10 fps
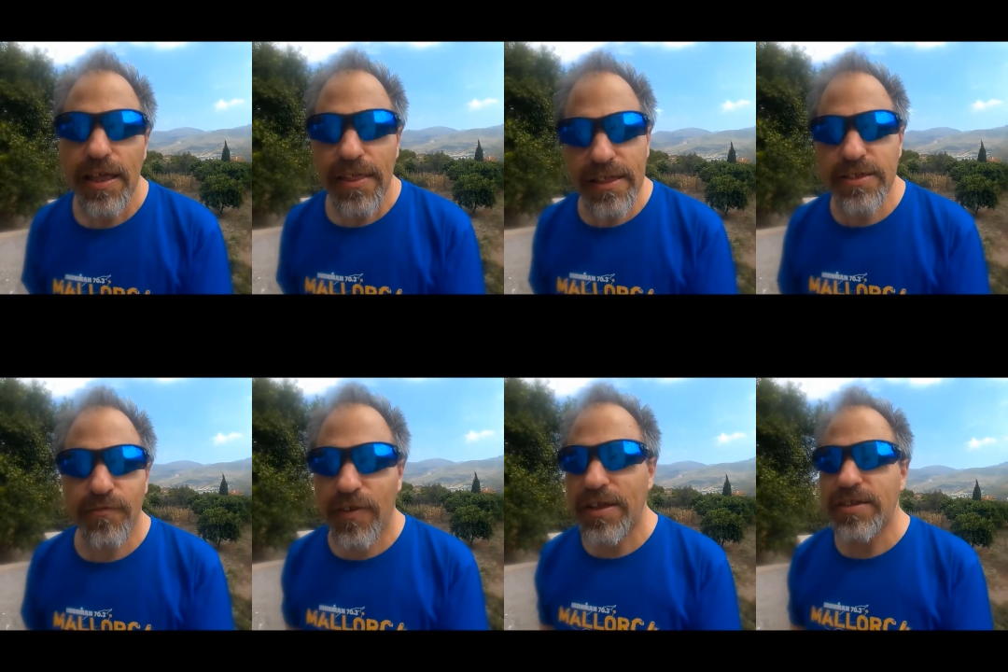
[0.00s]
That's
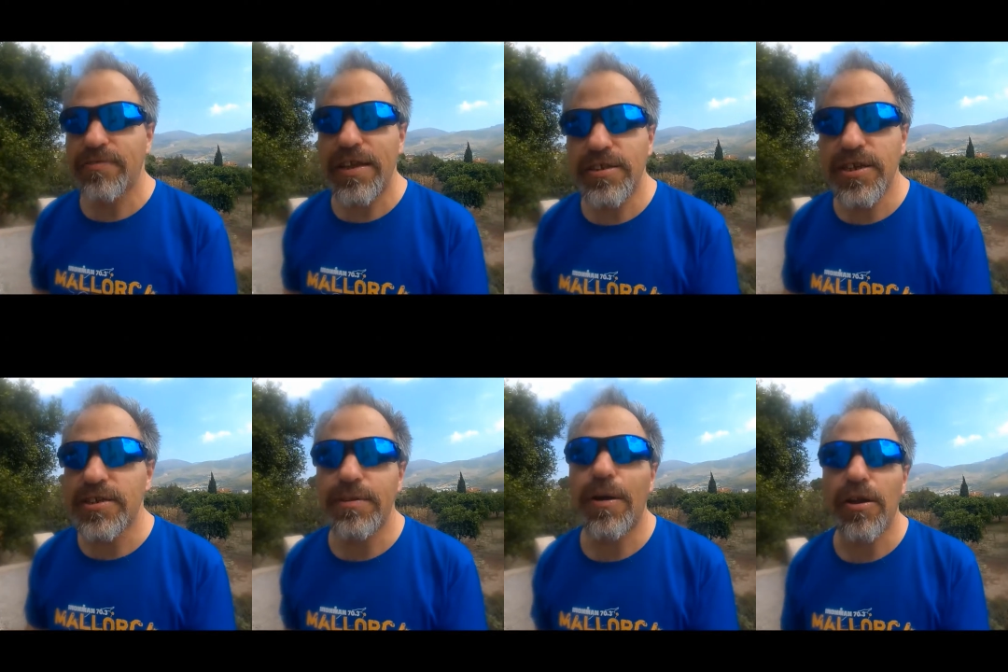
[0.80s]
effectively just
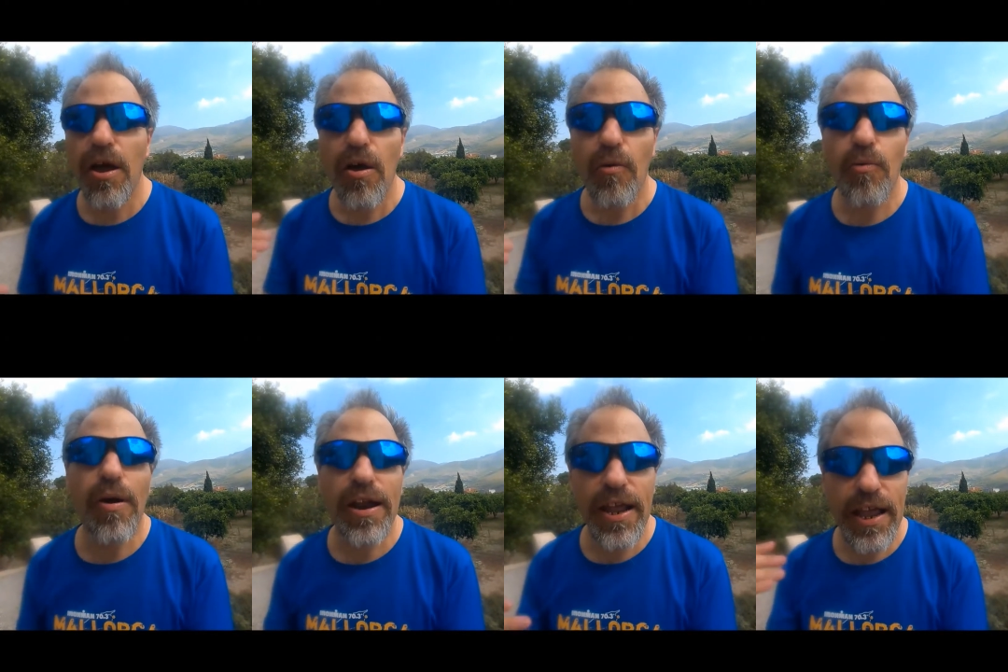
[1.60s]
about
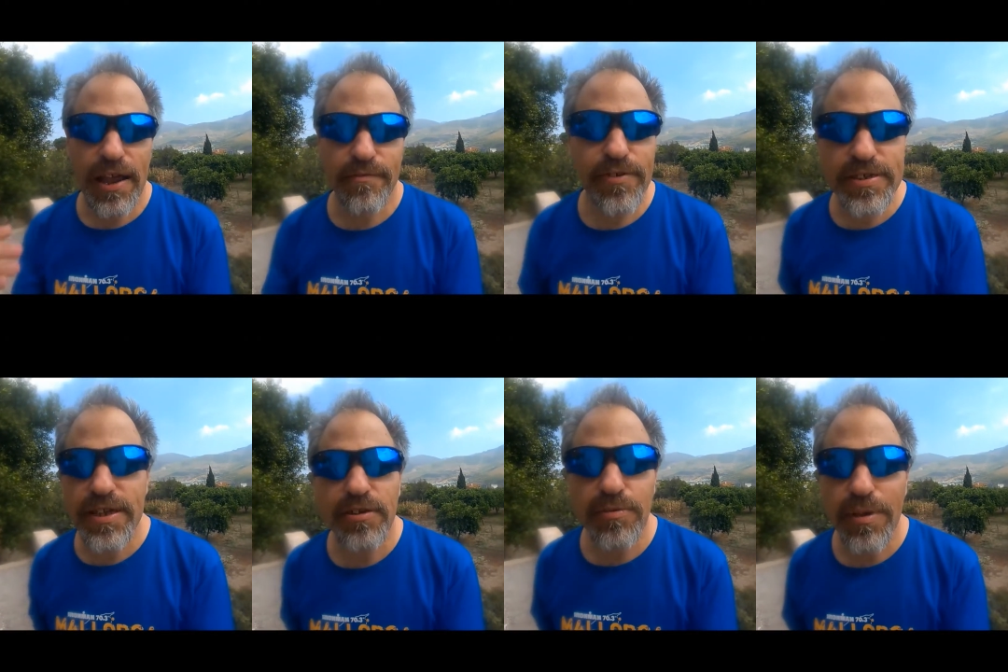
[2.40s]
one every
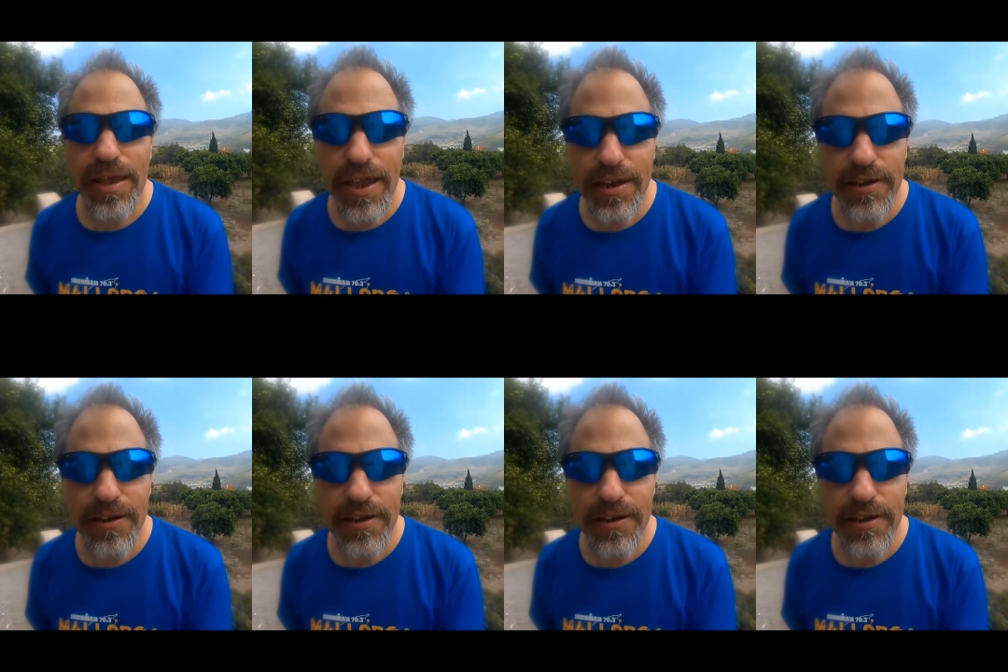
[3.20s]
single weekend.